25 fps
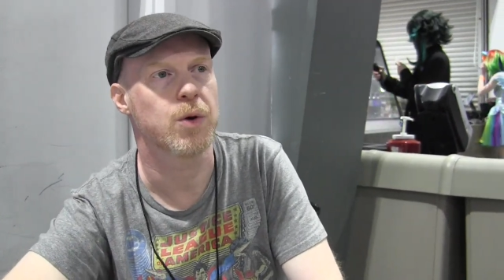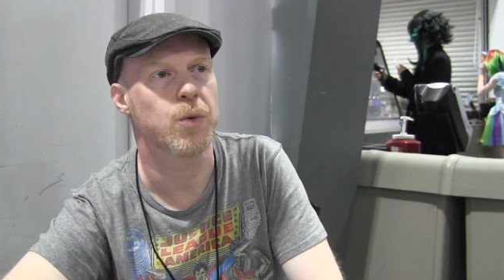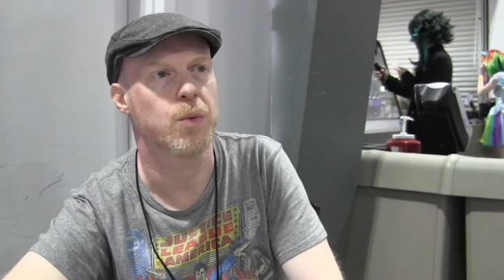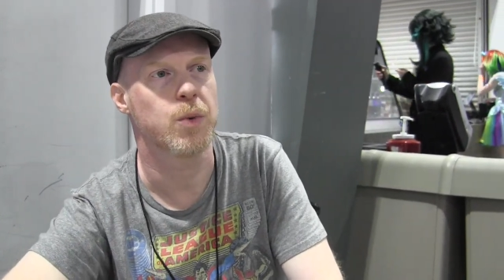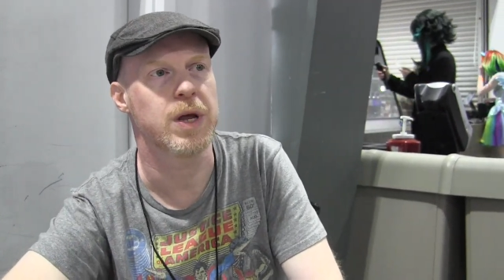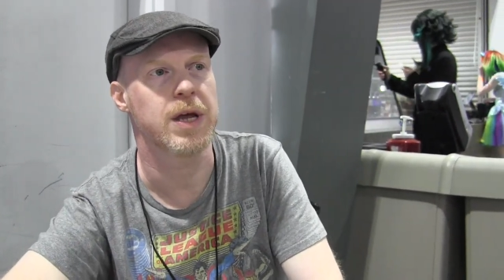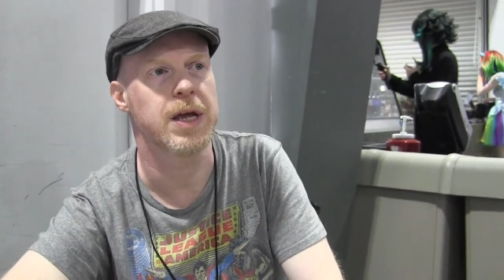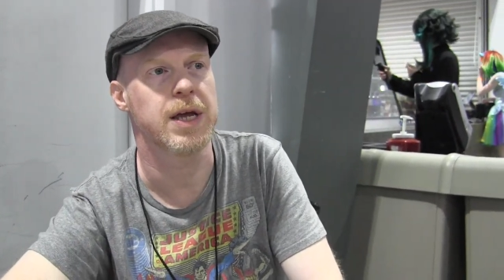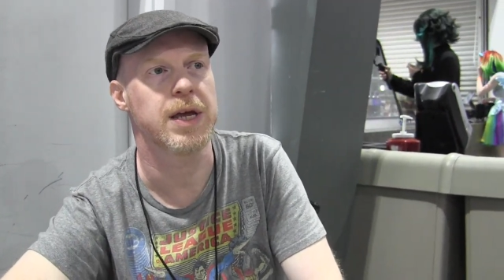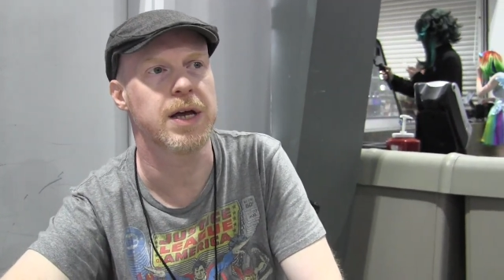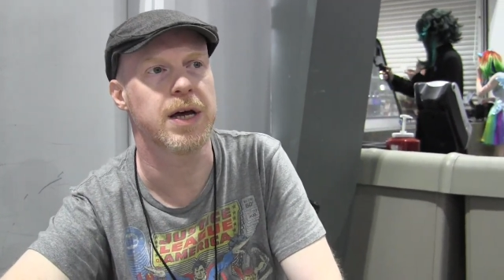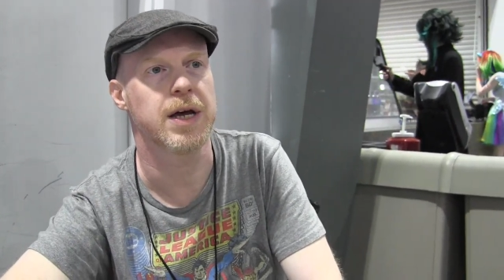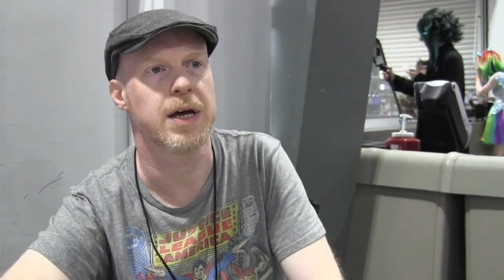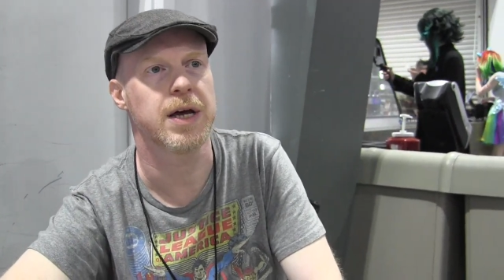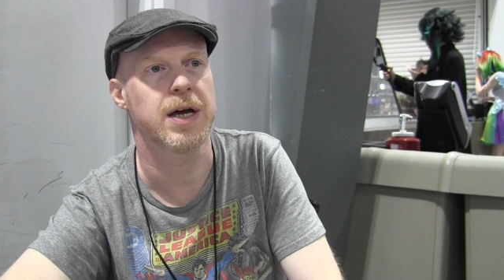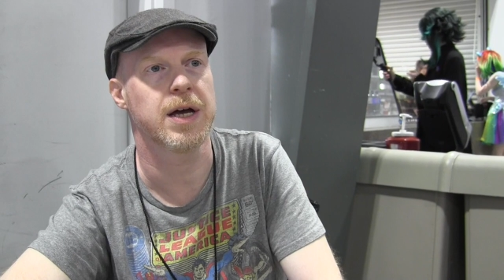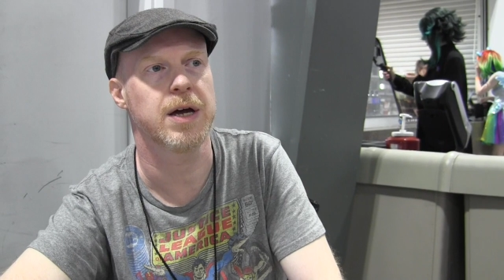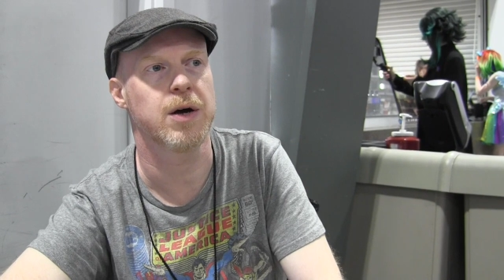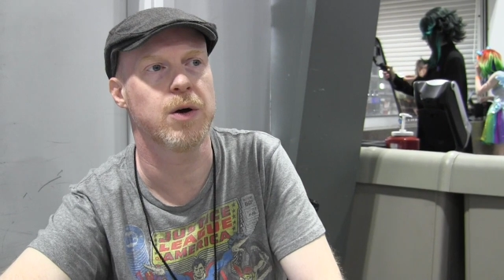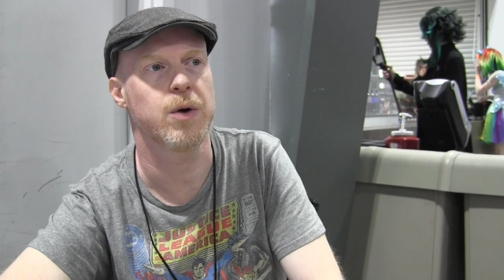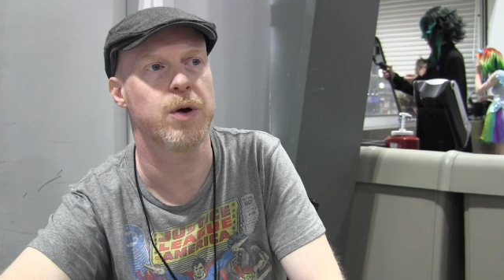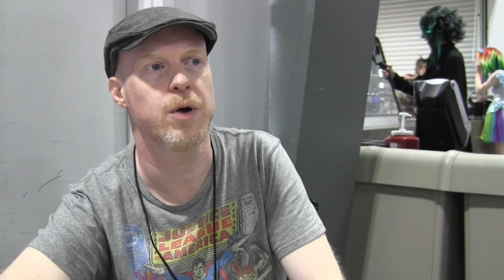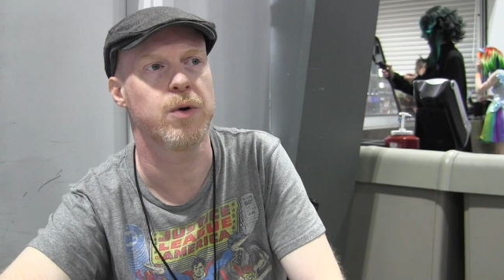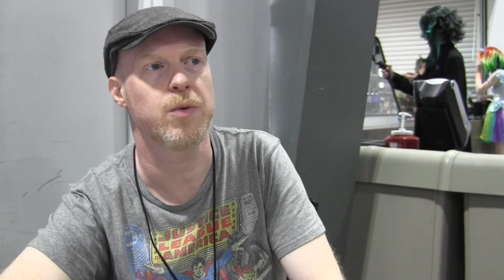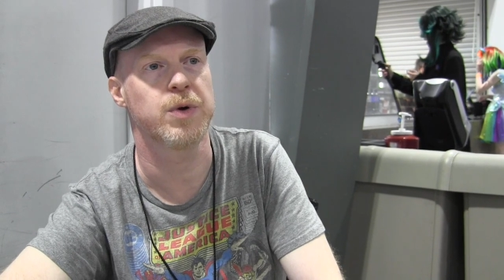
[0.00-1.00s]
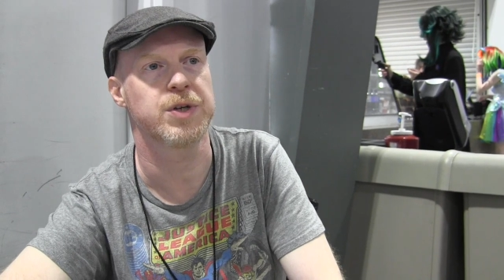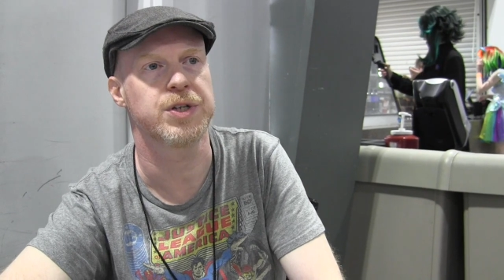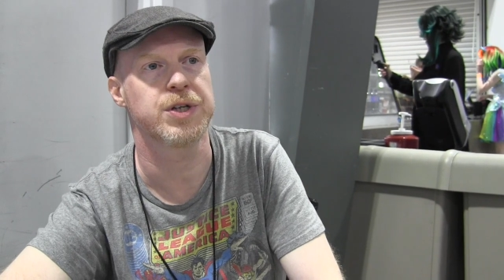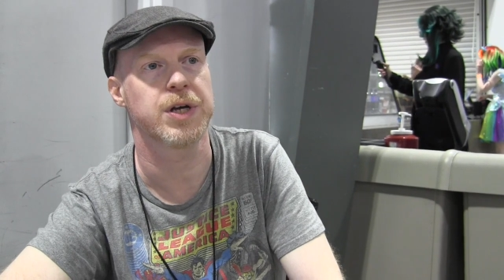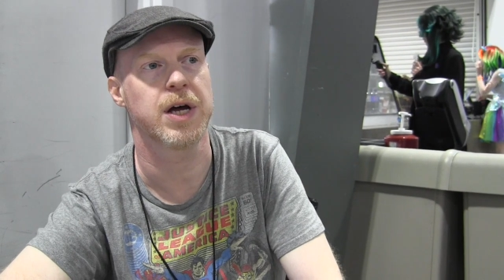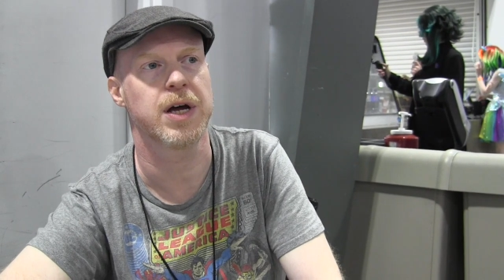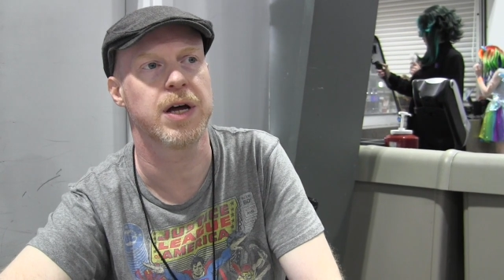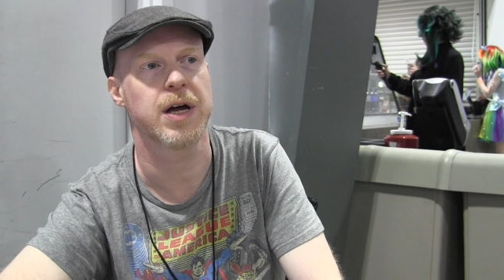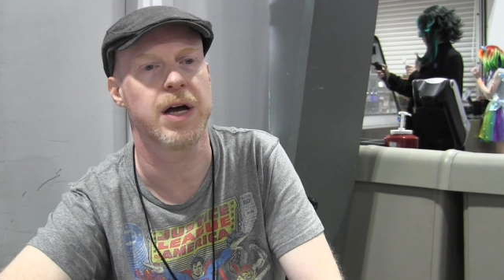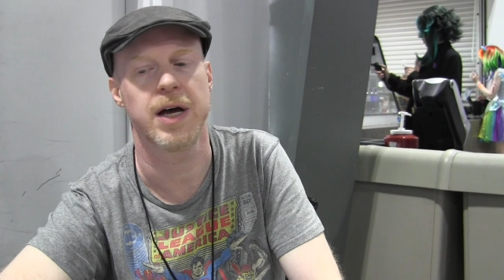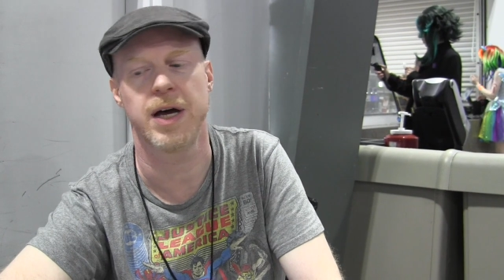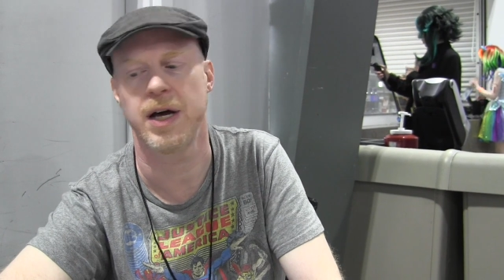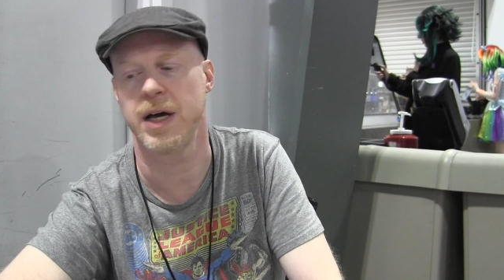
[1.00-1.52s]
we, uh, we, we,
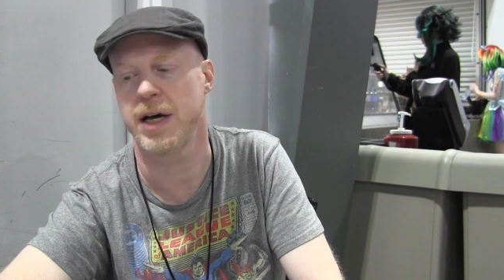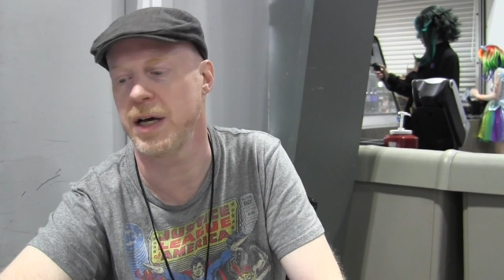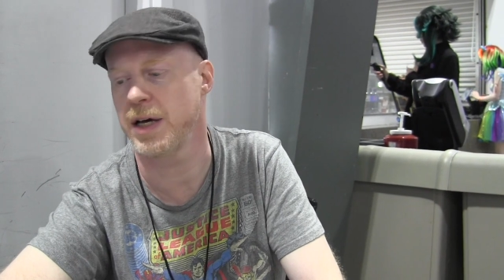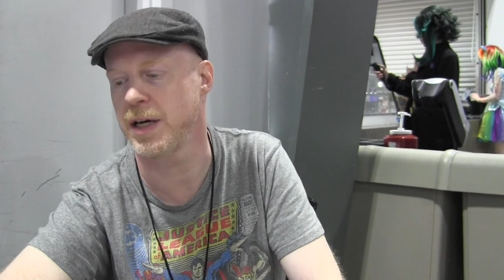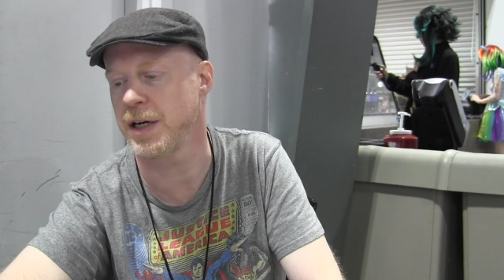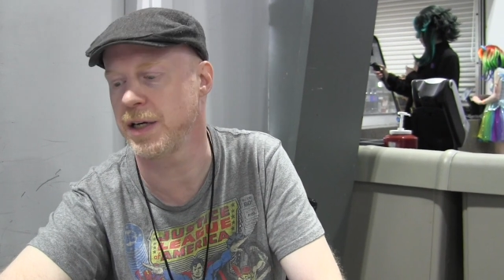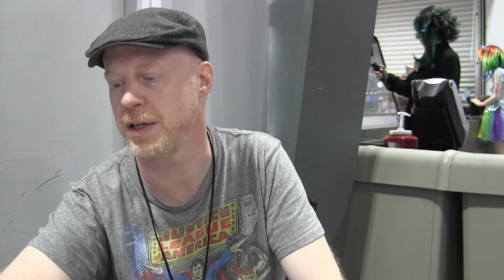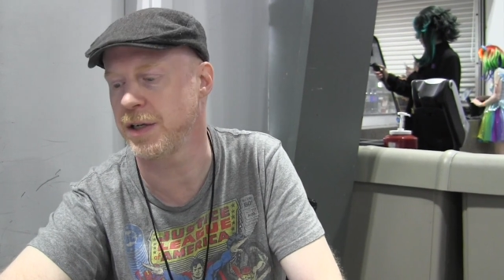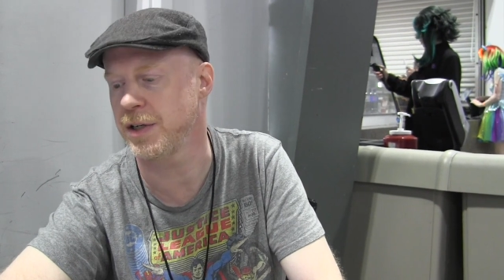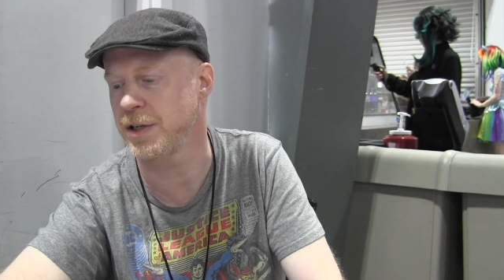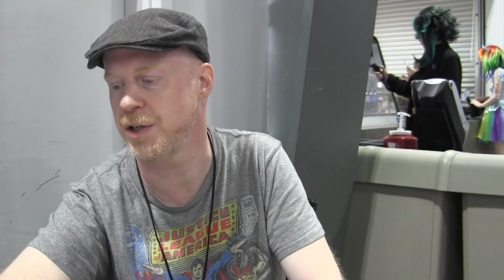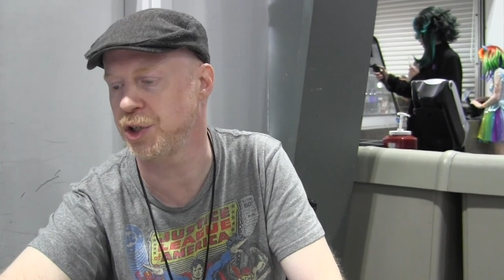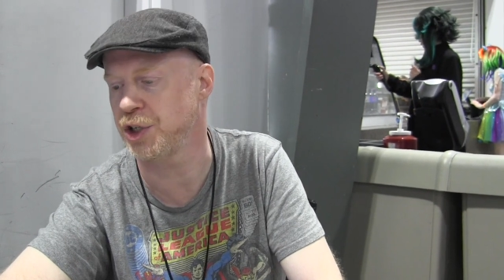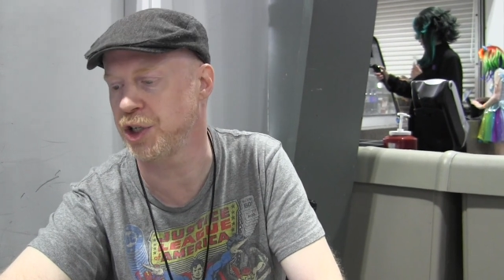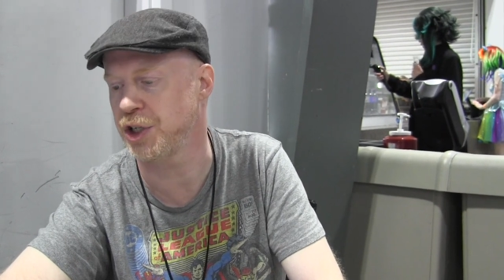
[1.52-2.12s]
saw uh,